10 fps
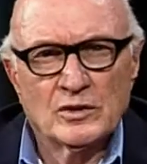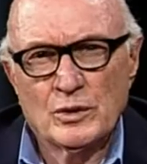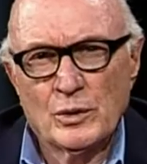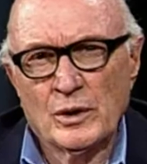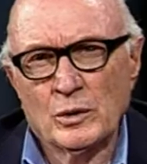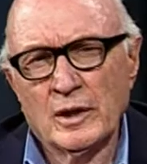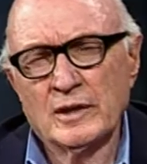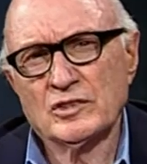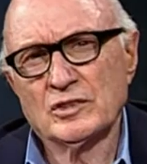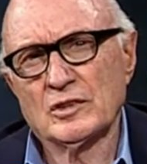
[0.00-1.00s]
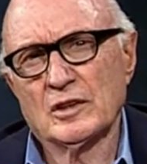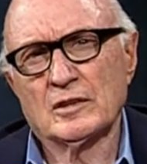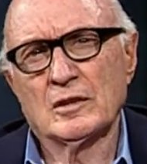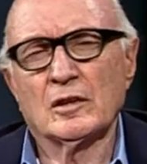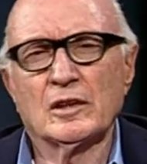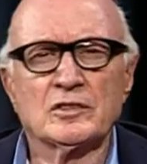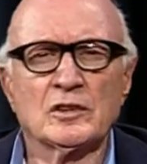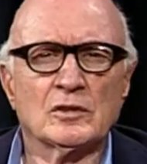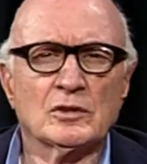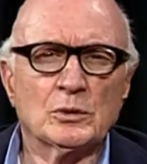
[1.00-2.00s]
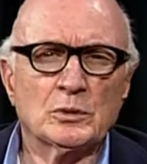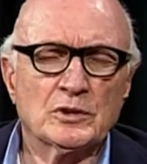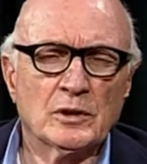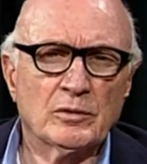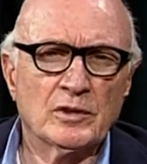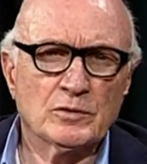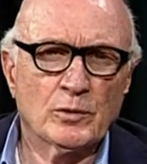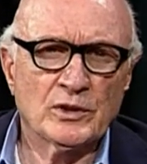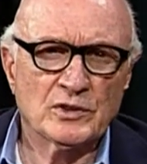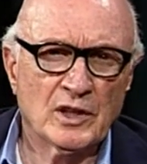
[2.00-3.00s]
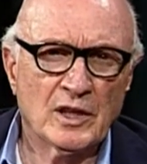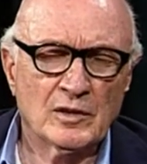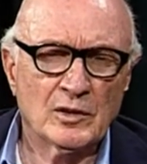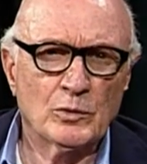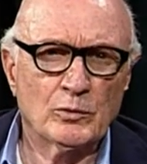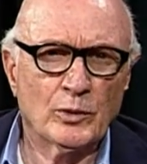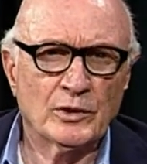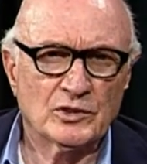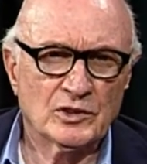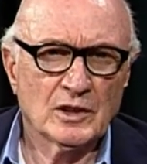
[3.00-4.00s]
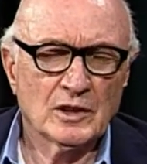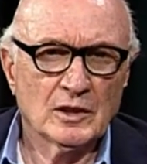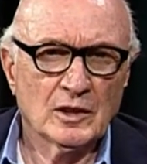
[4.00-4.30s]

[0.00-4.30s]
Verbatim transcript: in studio. Let's uh, listen to Sylvia's voice again, the new voice.